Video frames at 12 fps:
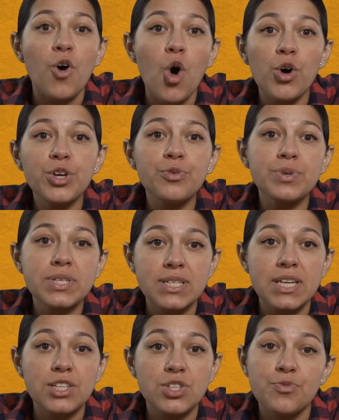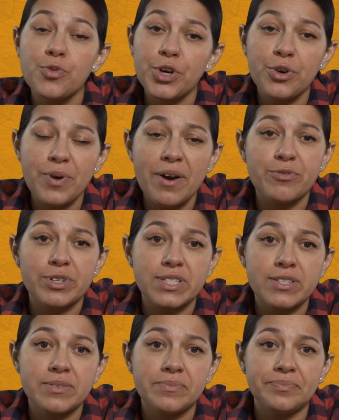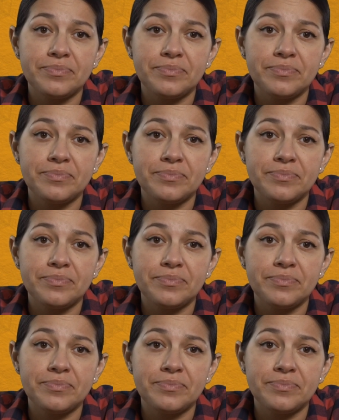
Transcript: all your receipts for your reference.